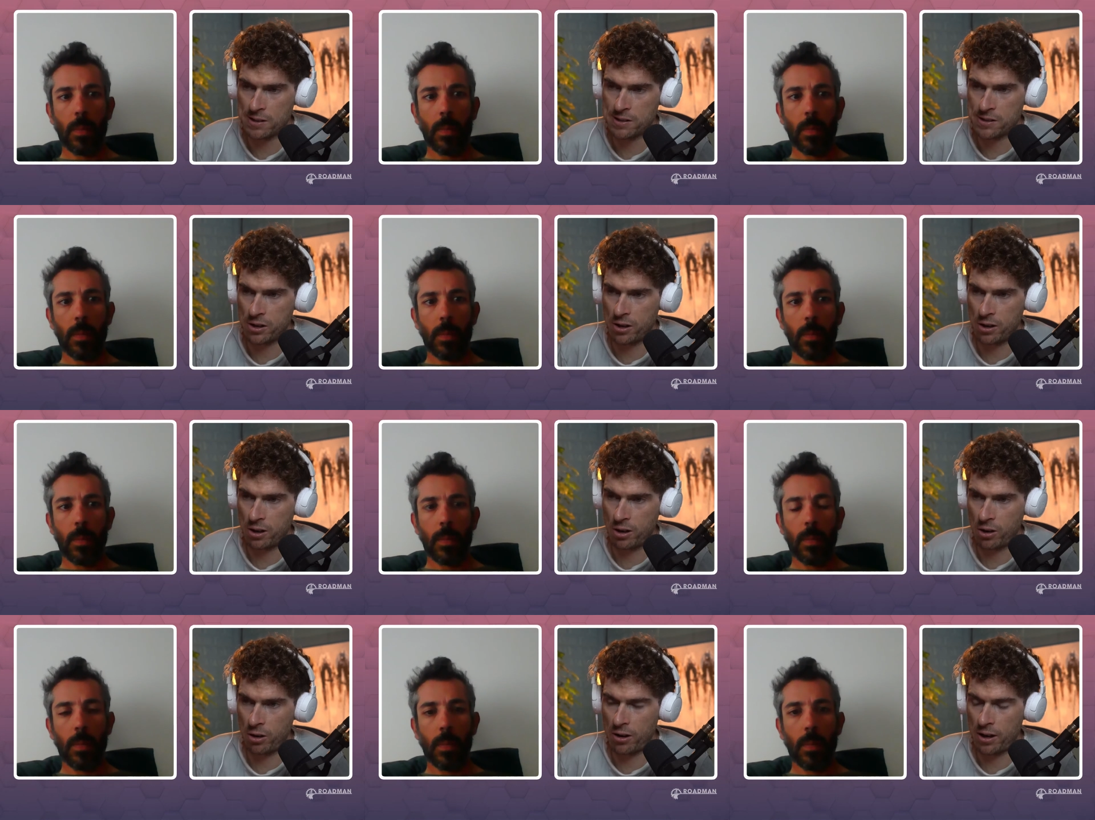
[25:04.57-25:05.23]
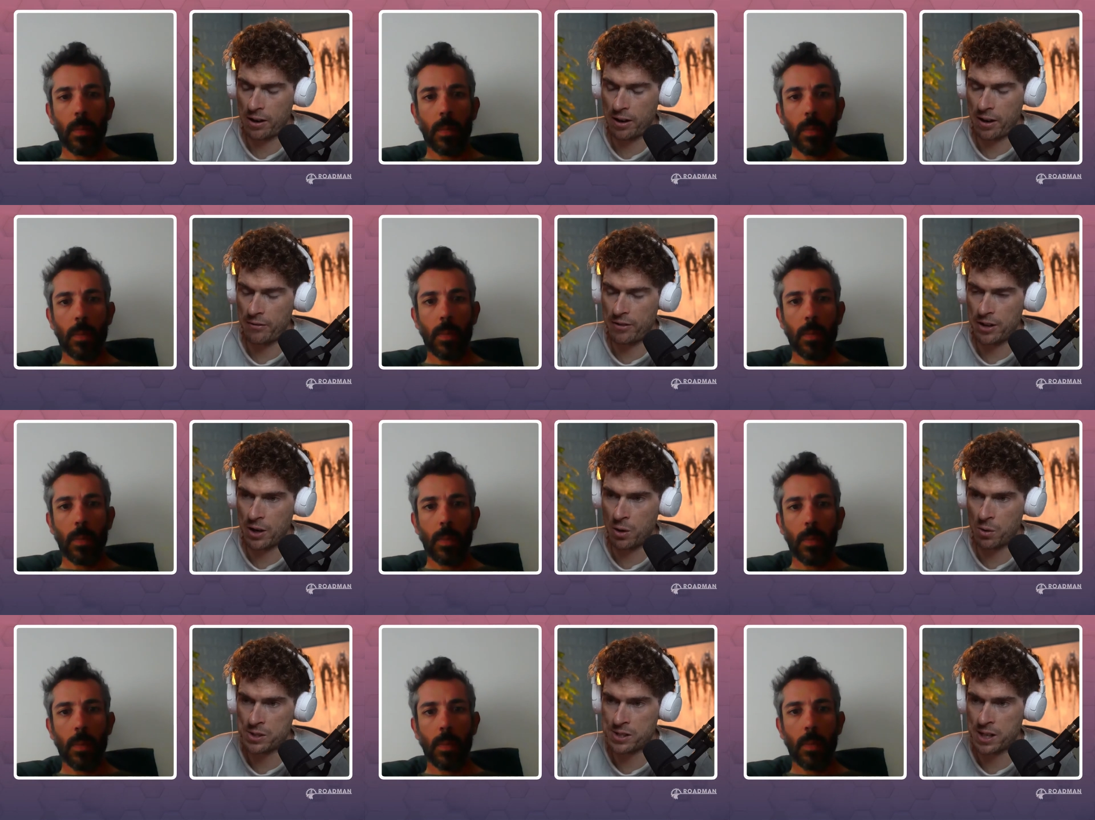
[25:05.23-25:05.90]
Speaker 1: or have you
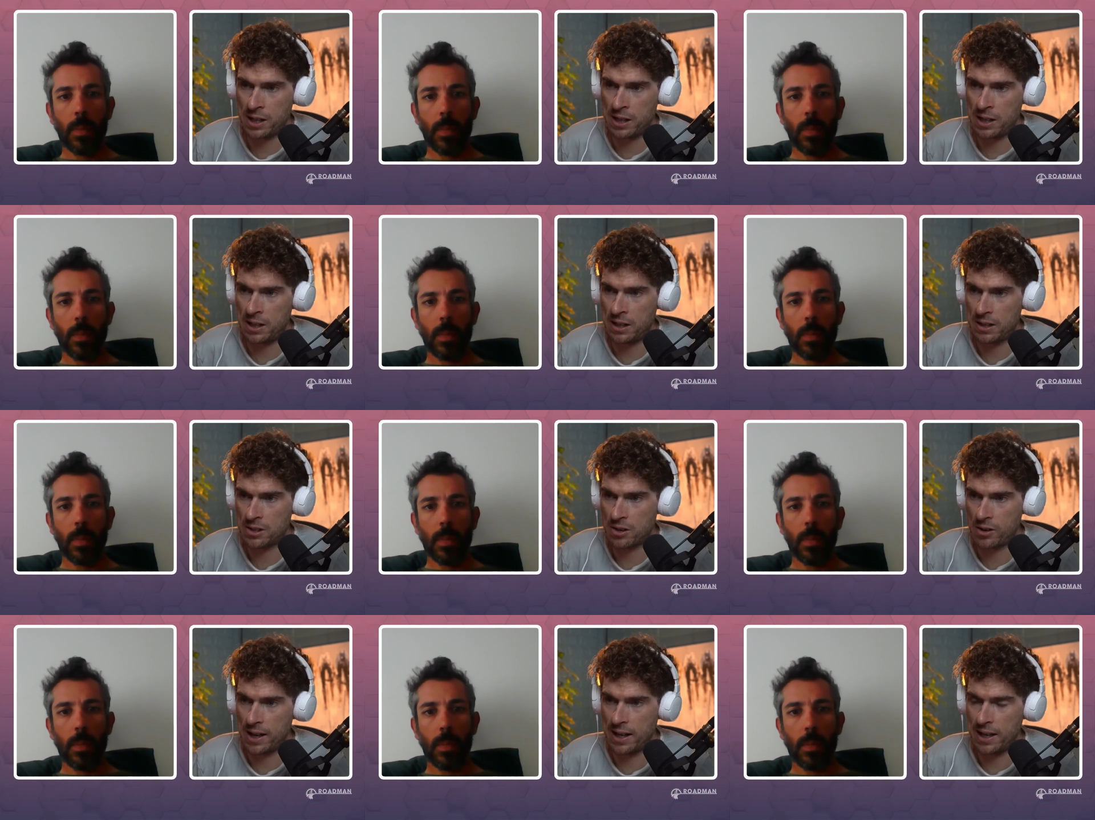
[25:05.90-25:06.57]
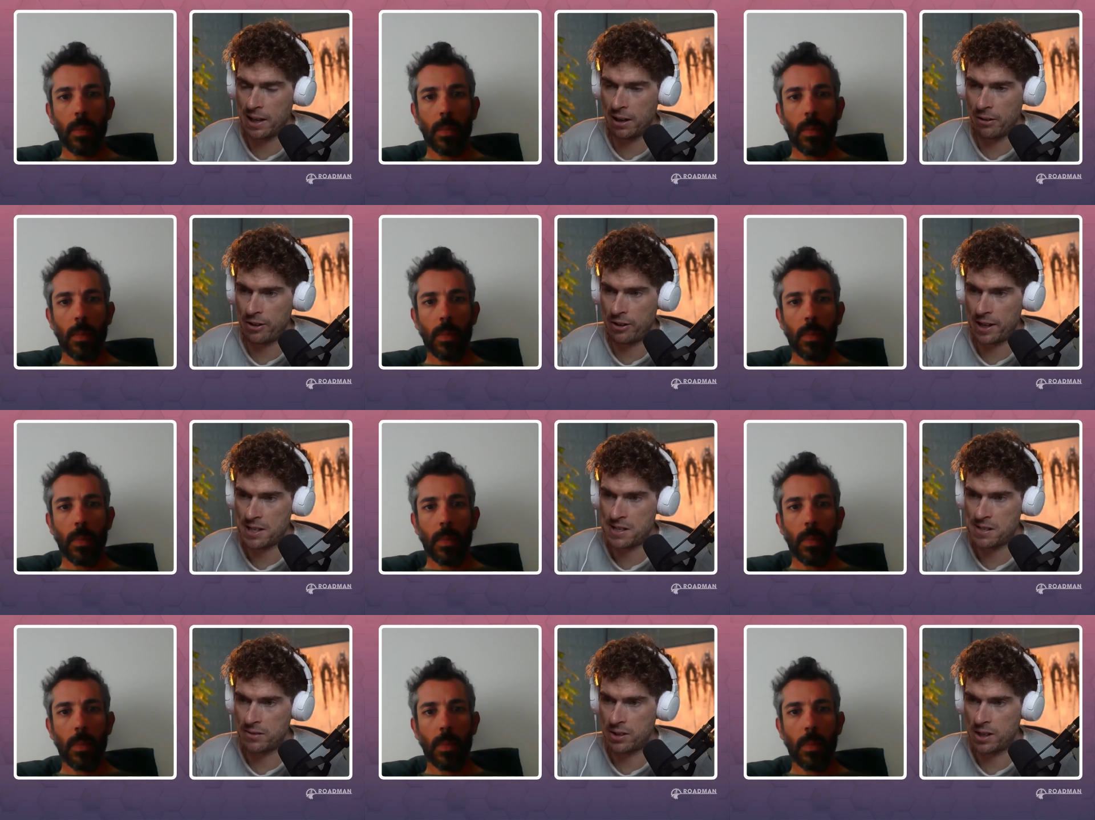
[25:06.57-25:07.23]
noticed any sort of ill effects of it?